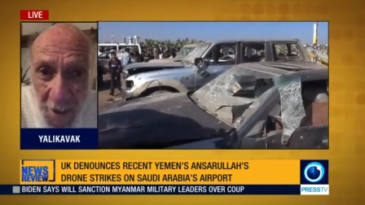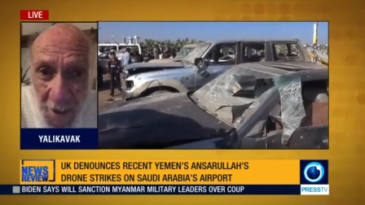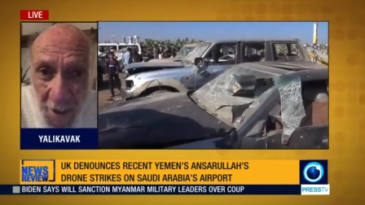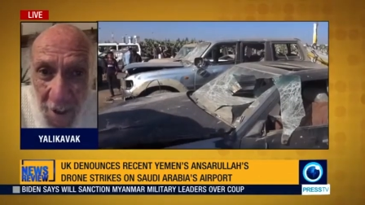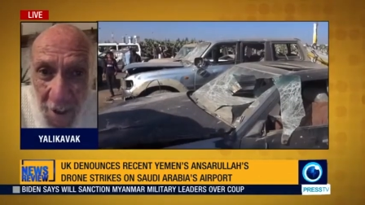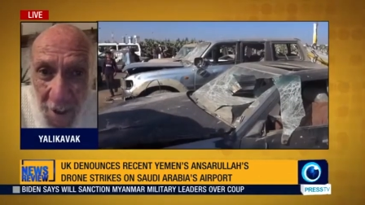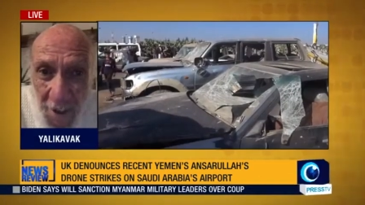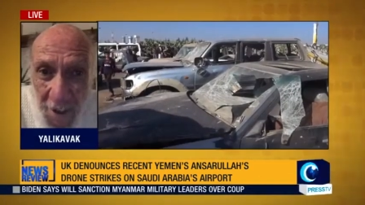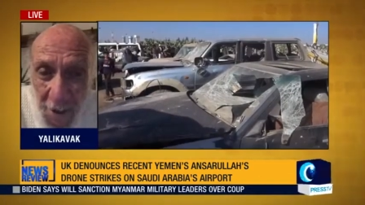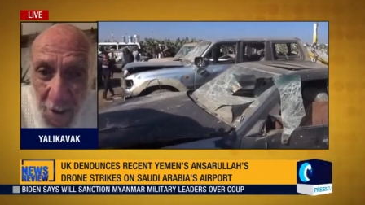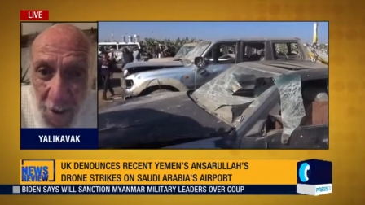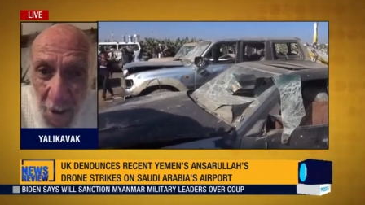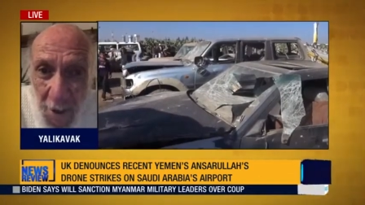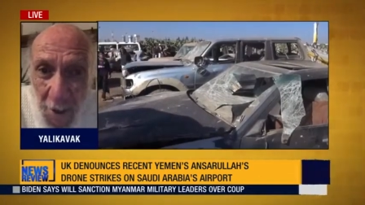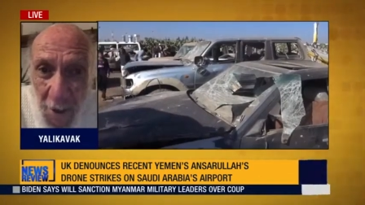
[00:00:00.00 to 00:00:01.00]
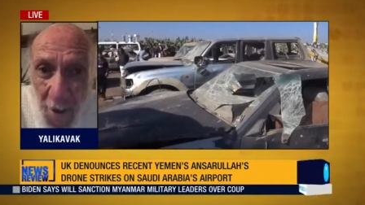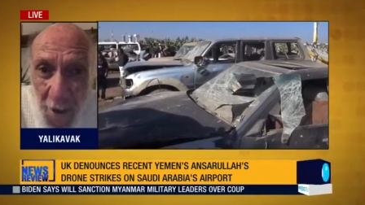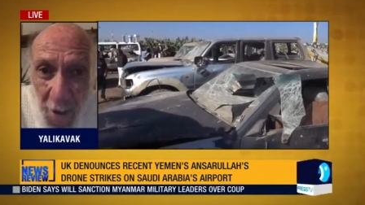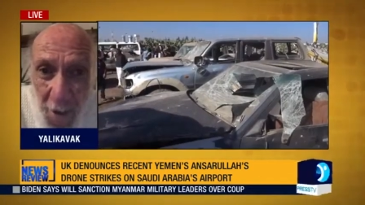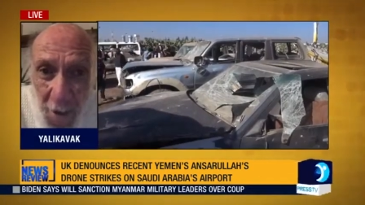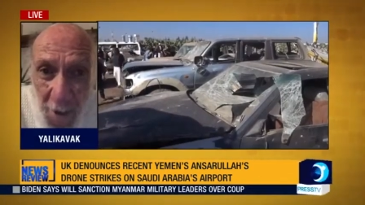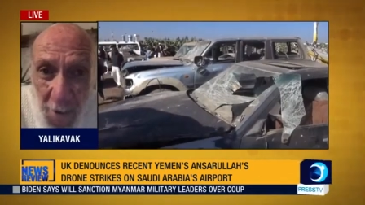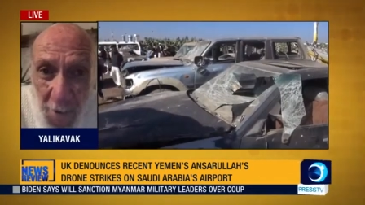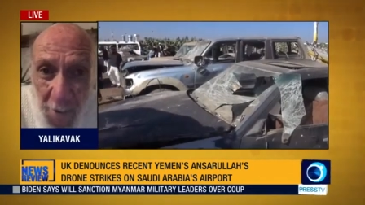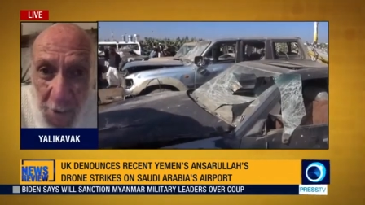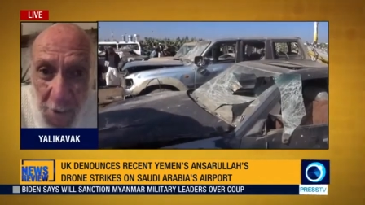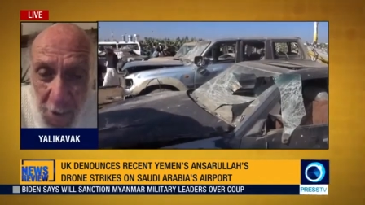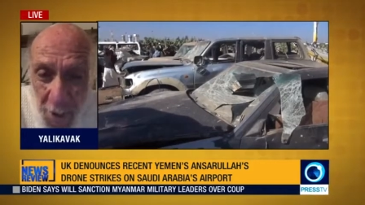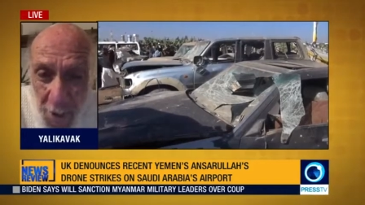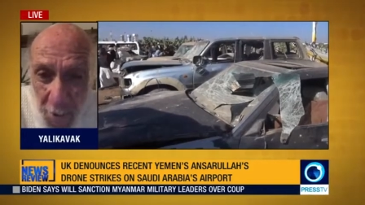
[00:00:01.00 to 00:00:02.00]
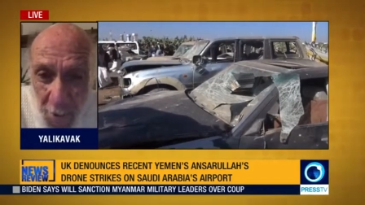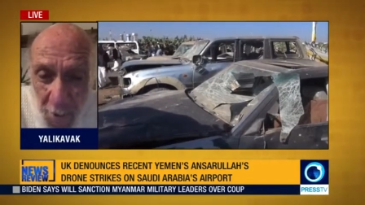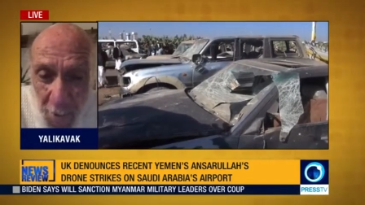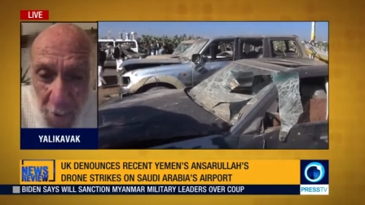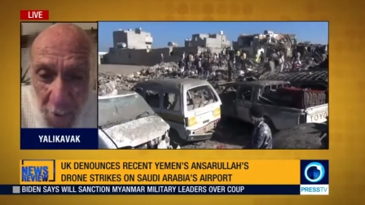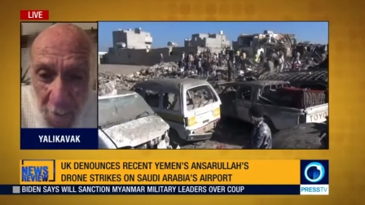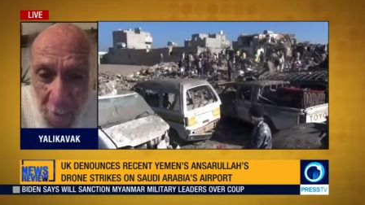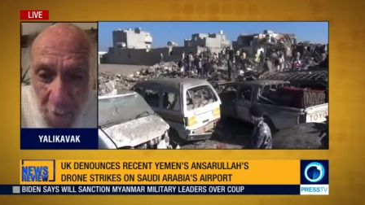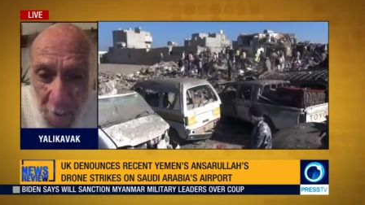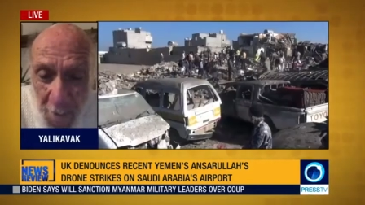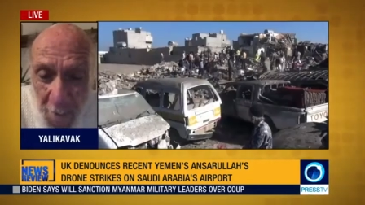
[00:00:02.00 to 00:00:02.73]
uh, solidarity with Saudi Arabia.